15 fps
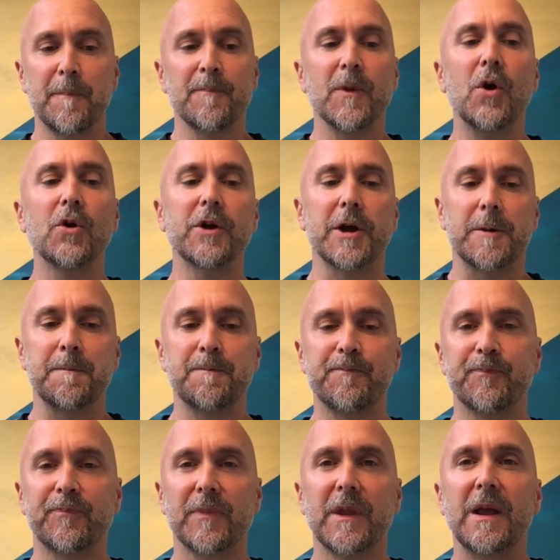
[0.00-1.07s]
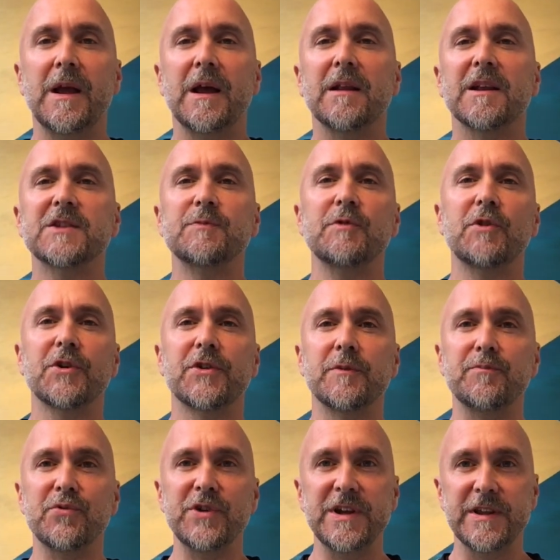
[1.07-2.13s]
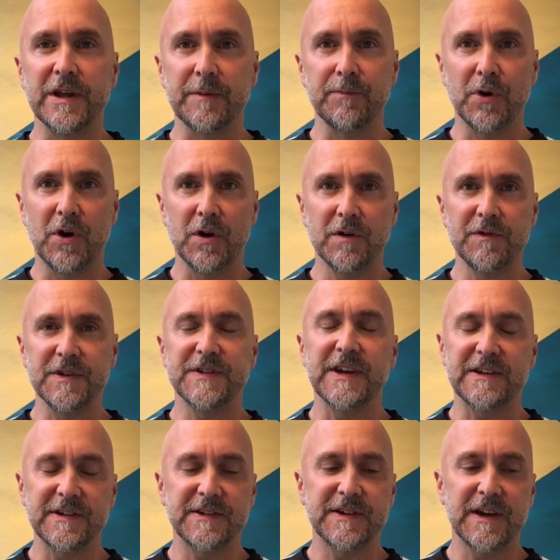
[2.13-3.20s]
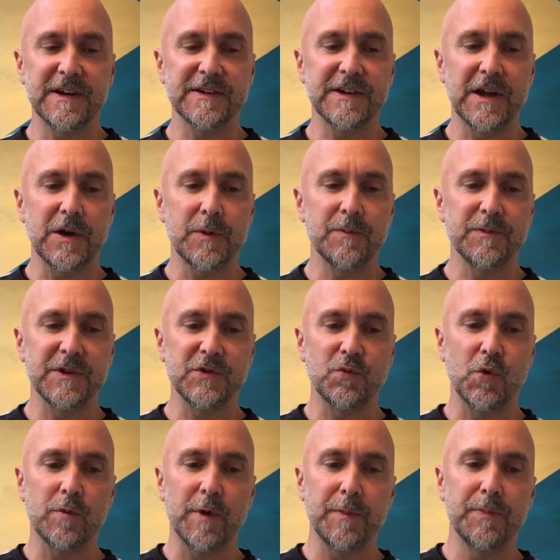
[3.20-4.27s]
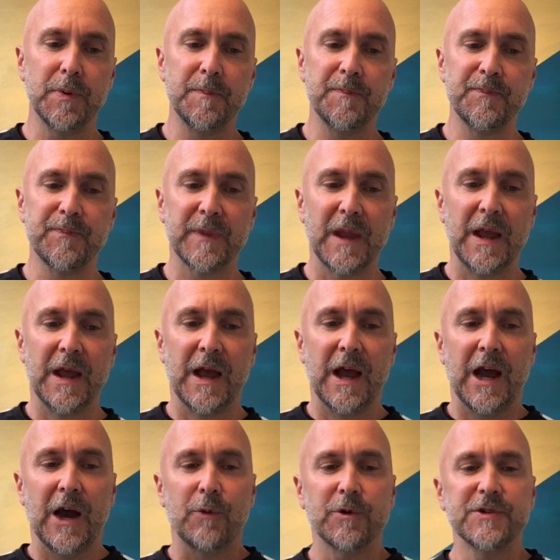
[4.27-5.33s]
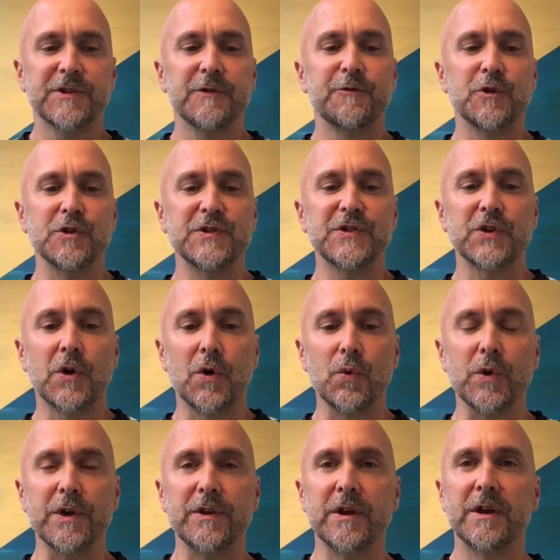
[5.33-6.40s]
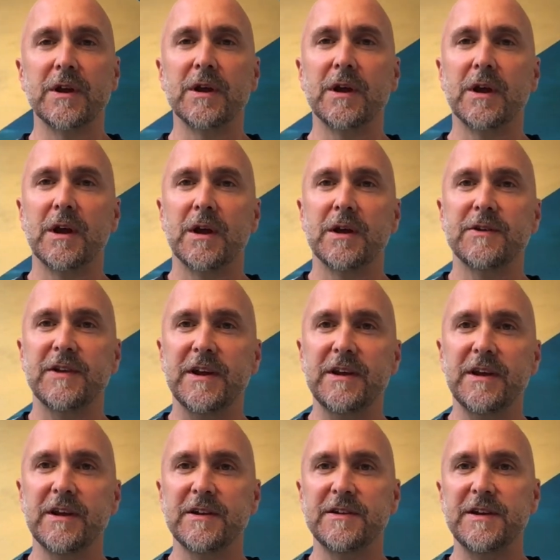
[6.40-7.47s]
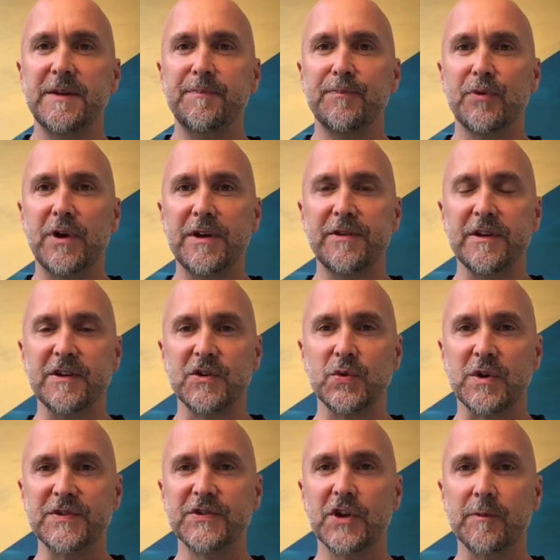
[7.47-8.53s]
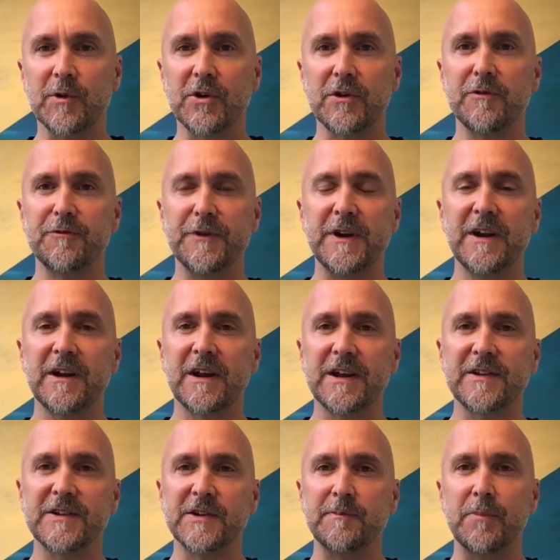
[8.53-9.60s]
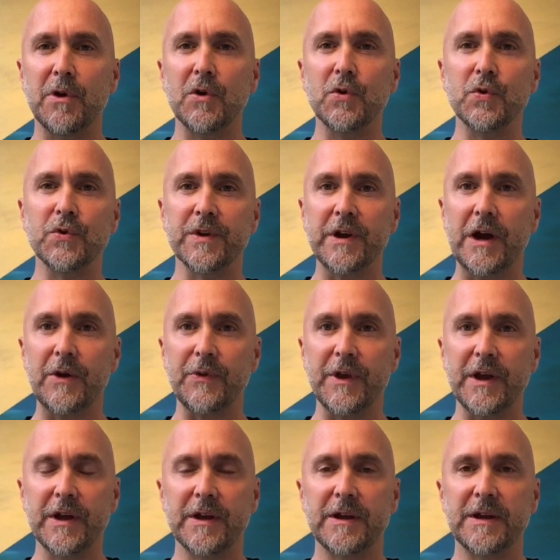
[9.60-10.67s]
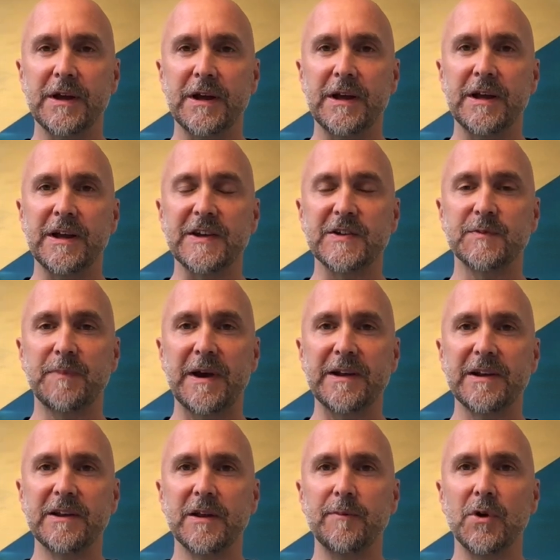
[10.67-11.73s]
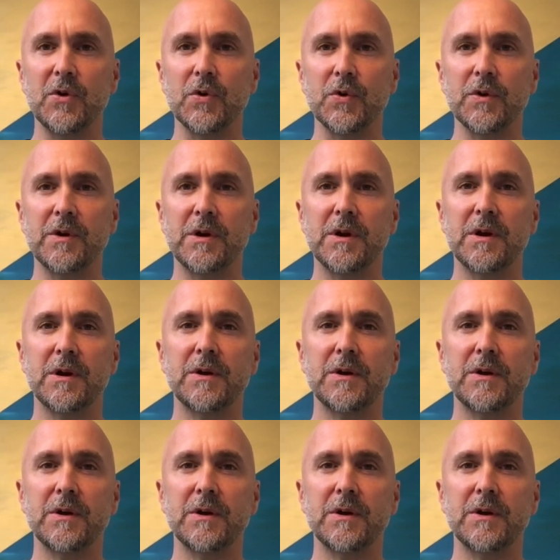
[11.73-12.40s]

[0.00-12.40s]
Okay, let's move on to the breathing part of this exercise now, this warm-up. I want us to first start with taking a deep breath into our stomach, feeling like there's a balloon down there, expanding the balloon,